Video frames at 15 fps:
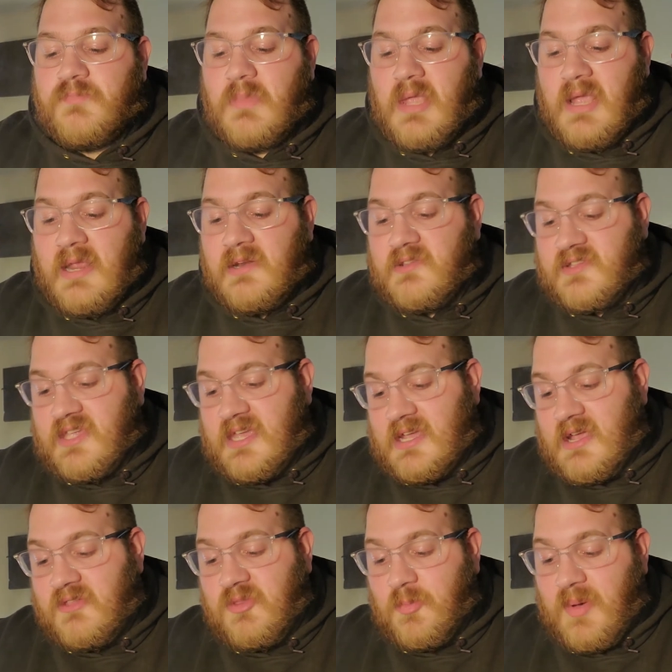And does it kick
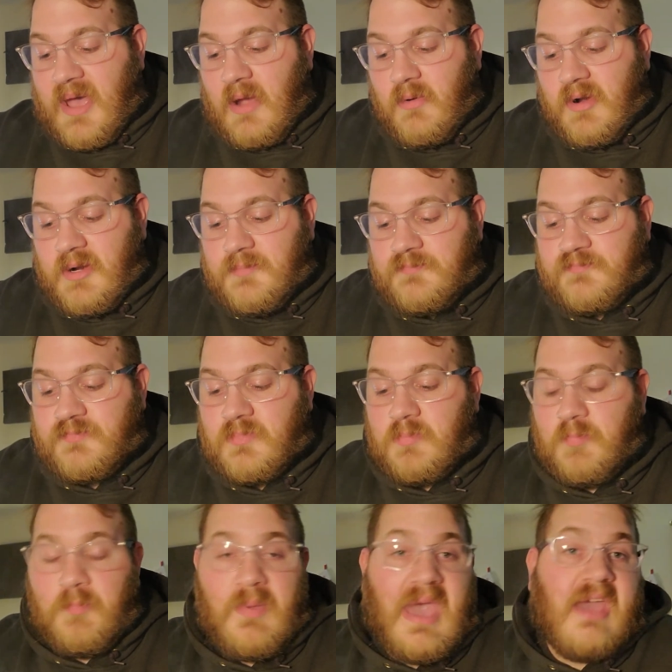out the power?
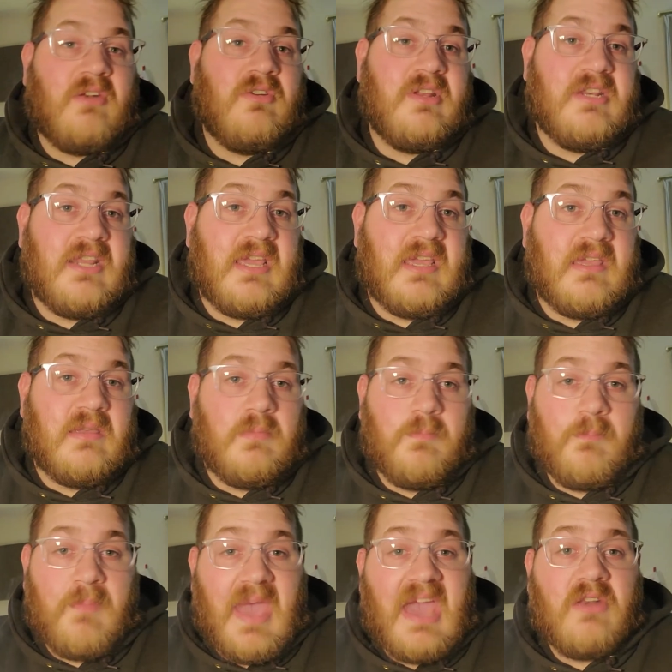Battery
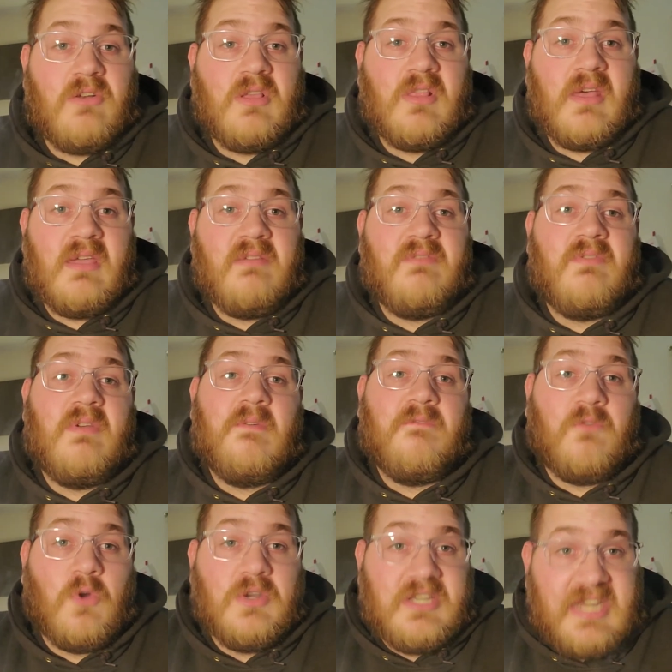life
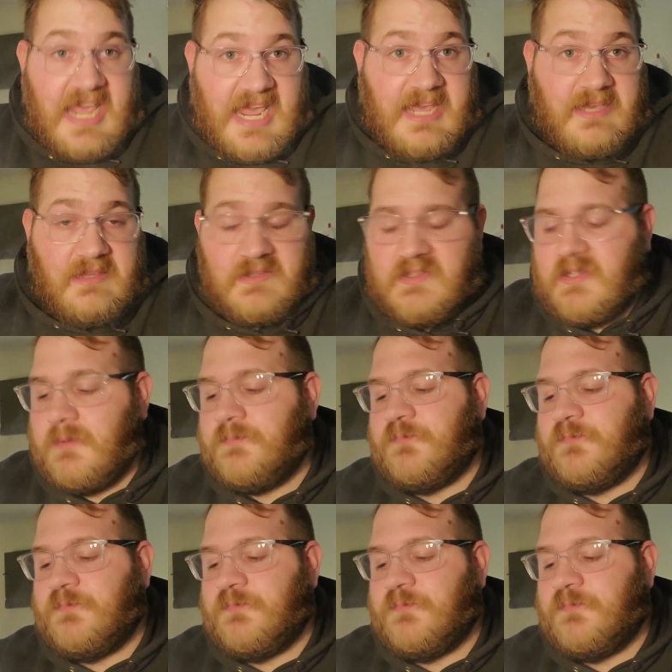for days.